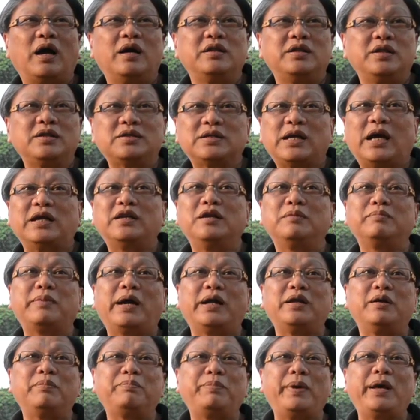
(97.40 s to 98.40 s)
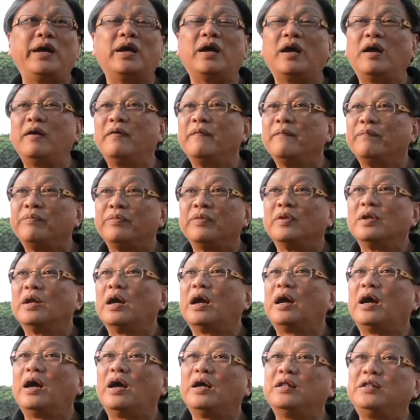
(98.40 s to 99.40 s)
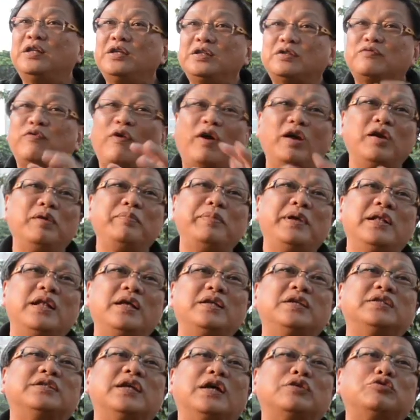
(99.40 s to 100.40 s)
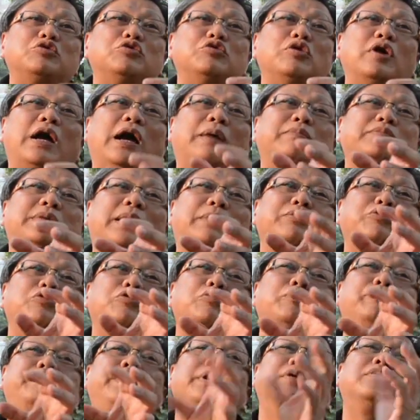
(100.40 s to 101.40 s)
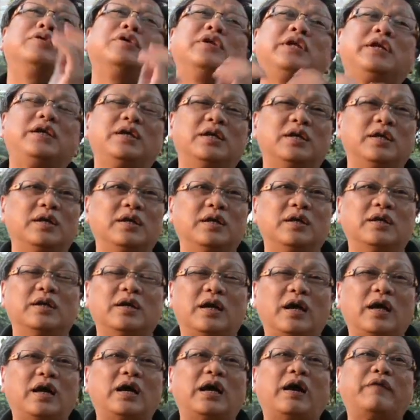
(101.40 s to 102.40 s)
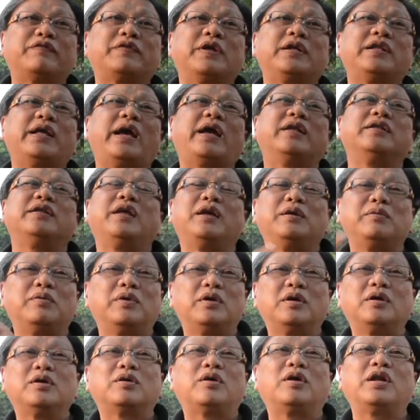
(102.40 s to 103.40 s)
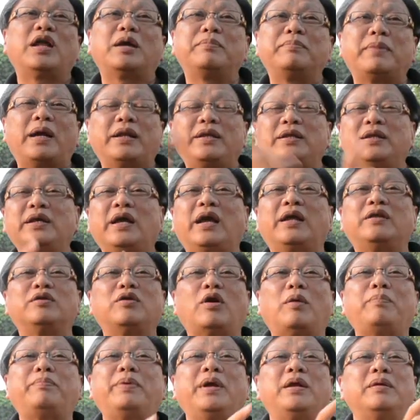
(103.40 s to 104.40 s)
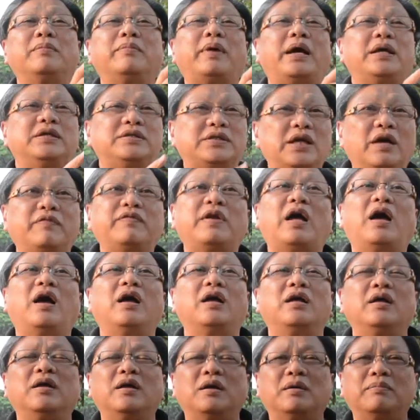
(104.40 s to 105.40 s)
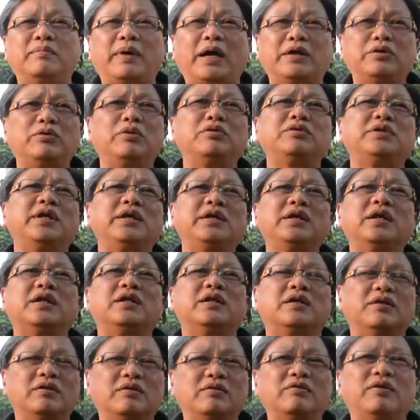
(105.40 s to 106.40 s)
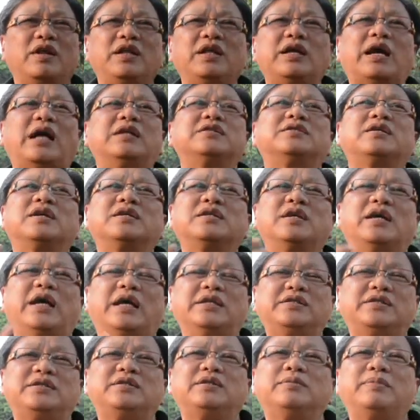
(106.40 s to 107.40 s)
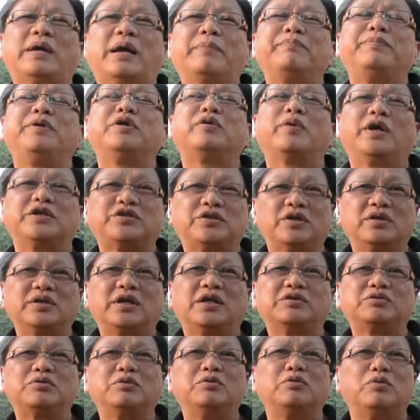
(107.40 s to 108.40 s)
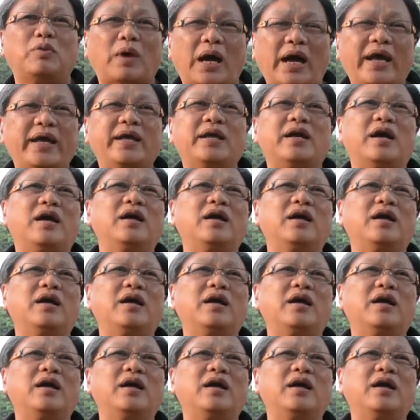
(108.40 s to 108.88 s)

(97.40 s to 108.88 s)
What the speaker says: this Garden by the Bay, this 400 million is just to help them to build only. After that, they will collect money and operate by itself. But I don't think it really answered the NCMP question as to why